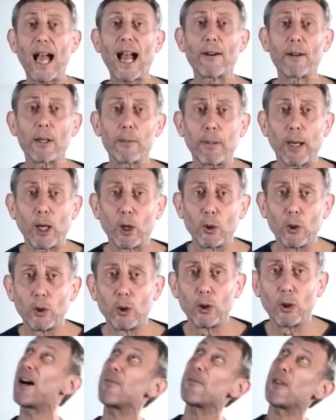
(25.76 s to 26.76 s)
Haribo.
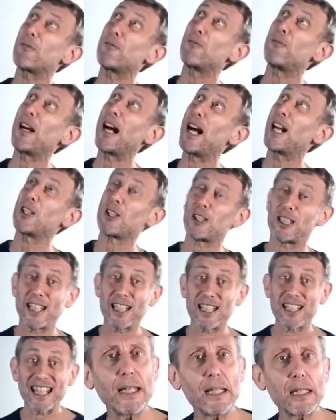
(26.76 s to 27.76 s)
I'm the
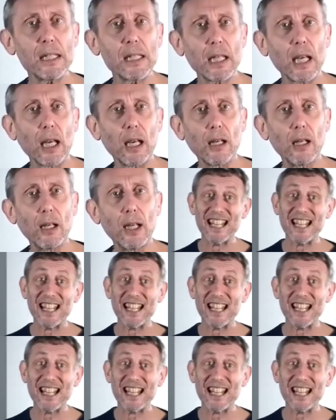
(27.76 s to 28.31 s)
fastest pizza